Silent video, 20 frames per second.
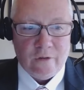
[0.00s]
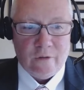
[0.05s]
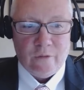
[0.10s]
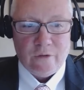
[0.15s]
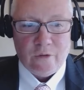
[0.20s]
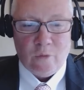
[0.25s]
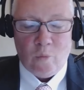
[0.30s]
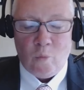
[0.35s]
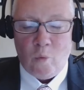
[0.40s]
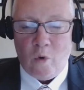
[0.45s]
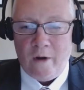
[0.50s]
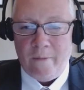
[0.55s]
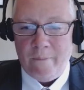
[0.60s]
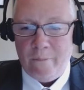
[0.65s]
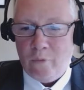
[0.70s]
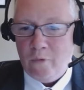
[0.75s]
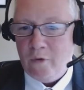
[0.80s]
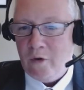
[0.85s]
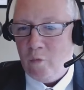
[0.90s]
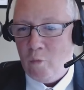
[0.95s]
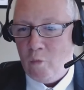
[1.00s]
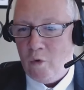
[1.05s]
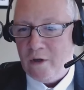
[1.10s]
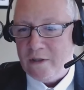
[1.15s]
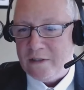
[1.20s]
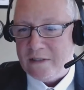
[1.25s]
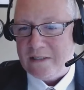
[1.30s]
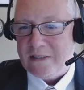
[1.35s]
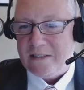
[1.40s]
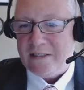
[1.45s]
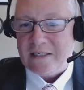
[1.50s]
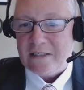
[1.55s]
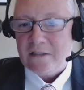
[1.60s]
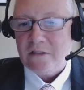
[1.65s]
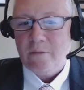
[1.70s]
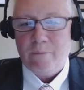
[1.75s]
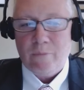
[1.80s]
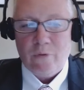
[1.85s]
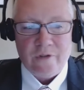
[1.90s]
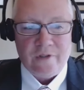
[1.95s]
So there was a
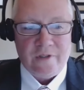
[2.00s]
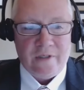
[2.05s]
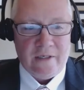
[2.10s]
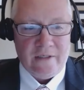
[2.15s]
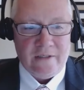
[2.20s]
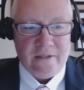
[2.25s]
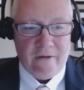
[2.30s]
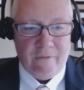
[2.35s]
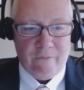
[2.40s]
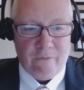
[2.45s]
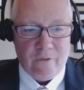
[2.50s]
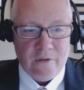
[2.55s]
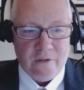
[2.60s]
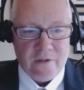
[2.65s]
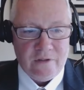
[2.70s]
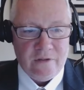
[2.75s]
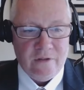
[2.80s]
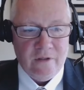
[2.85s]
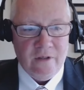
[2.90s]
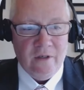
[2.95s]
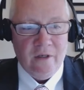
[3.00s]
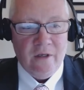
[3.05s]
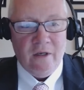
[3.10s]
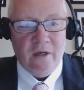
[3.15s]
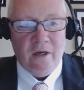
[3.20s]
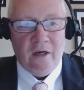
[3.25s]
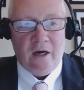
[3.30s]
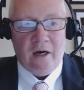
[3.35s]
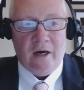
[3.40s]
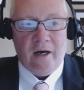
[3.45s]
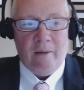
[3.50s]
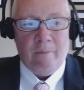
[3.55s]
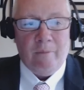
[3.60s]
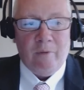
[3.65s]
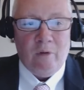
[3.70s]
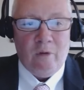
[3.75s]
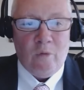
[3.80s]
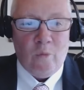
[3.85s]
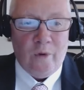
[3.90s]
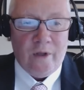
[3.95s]
1.16% difference.
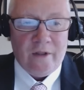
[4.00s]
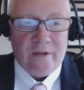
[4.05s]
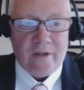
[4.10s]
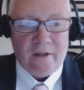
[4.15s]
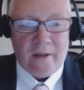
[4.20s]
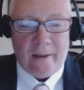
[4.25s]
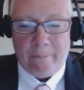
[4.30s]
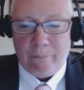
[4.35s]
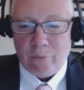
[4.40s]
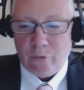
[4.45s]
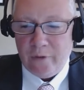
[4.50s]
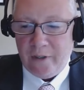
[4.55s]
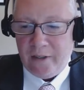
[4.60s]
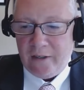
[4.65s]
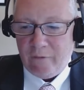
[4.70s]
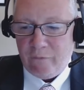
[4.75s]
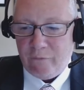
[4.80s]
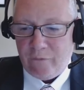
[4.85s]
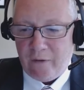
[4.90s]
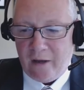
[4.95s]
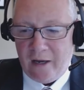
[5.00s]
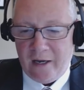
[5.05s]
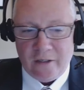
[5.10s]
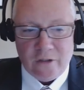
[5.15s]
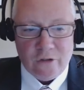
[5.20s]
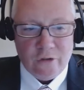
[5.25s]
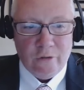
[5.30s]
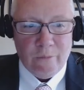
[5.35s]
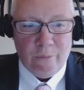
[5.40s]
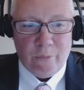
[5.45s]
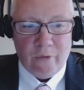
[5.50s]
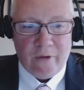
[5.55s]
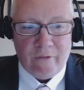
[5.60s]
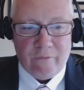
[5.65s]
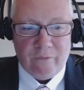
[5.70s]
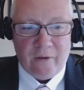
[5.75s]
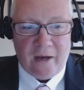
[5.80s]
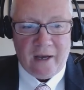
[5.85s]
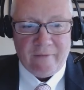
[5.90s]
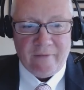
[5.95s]
With a predefined
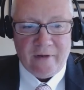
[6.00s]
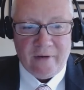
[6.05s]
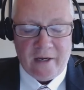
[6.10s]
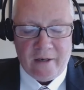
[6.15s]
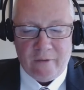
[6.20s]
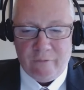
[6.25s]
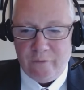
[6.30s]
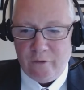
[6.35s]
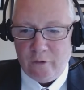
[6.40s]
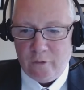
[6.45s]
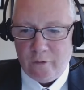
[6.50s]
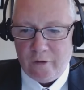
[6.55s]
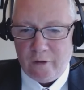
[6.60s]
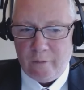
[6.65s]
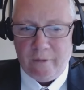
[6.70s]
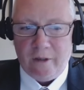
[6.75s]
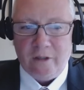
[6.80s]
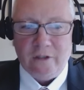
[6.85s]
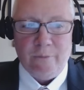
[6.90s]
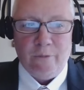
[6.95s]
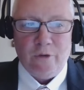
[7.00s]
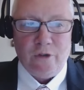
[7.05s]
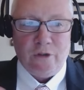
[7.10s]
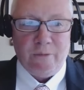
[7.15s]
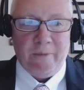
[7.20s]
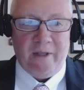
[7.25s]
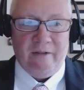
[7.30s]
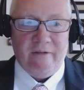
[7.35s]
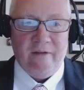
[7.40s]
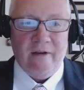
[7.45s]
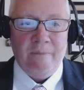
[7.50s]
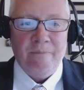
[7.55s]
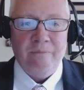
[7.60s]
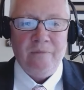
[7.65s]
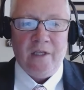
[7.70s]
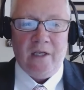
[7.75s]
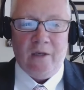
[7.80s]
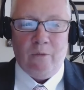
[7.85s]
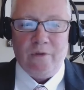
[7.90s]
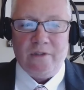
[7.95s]
2.5 non-inferiority margin, which
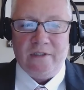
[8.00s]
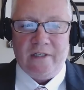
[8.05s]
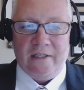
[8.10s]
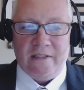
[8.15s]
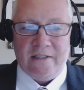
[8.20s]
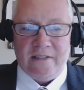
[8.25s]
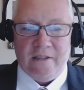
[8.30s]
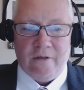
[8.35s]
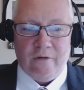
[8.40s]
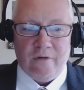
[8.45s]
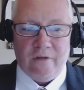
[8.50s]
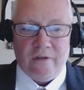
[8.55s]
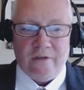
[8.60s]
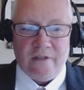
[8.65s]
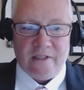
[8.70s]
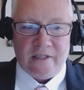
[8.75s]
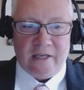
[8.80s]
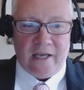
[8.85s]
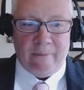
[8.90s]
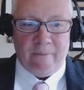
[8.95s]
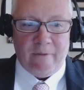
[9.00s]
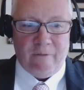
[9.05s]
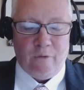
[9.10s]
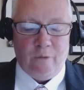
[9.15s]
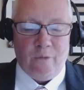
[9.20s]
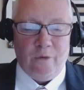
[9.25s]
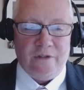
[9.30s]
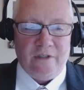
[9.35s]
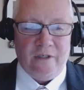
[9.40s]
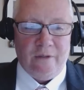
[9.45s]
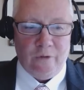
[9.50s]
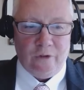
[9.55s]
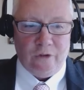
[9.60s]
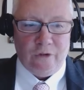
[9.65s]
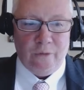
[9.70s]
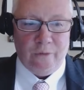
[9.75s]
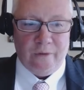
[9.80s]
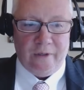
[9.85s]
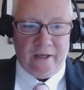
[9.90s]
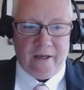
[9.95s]
means it was considered the same if it was in
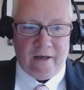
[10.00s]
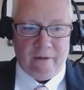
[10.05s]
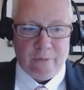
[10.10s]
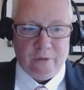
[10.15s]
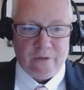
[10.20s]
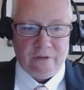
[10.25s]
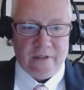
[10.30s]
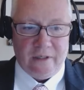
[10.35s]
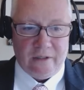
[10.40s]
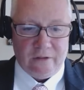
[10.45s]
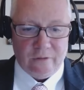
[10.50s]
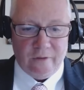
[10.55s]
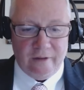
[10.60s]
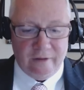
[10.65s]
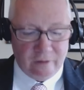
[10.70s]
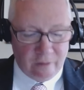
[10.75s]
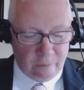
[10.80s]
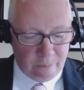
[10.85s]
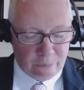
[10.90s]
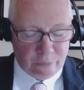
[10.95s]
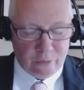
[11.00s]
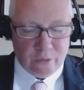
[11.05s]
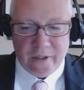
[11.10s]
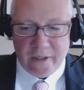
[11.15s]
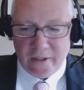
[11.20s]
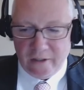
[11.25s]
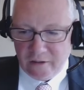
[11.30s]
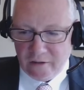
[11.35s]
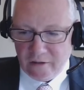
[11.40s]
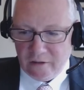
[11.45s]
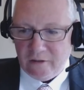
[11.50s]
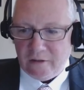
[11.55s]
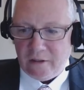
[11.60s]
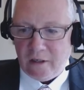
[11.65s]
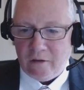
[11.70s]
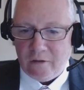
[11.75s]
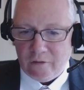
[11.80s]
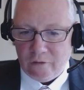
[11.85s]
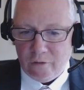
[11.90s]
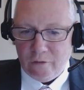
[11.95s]
2.5%. So these are pretty
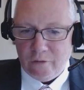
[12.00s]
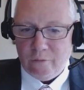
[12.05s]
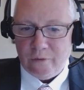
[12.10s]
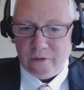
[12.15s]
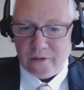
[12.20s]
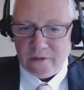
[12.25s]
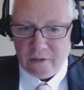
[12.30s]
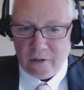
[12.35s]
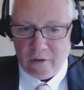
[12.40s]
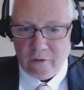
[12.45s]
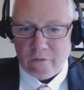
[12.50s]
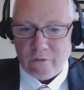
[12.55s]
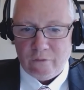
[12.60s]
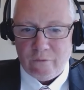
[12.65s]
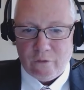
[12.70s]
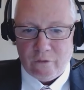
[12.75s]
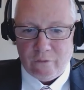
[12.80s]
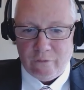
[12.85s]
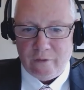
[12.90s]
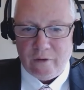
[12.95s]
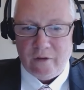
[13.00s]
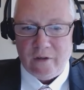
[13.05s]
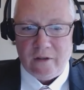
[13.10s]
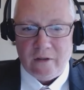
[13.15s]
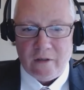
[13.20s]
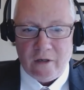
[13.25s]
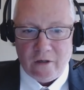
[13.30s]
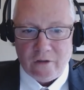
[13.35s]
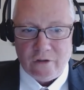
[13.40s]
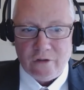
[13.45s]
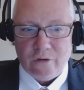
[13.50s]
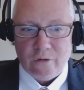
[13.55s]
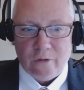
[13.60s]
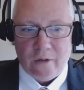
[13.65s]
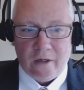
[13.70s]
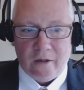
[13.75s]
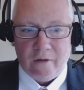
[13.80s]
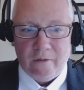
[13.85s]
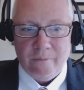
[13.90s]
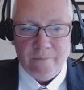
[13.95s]
darn good results for a very large
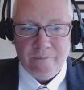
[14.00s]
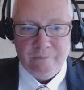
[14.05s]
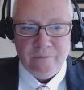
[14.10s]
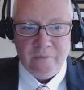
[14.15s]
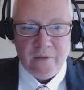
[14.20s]
trial.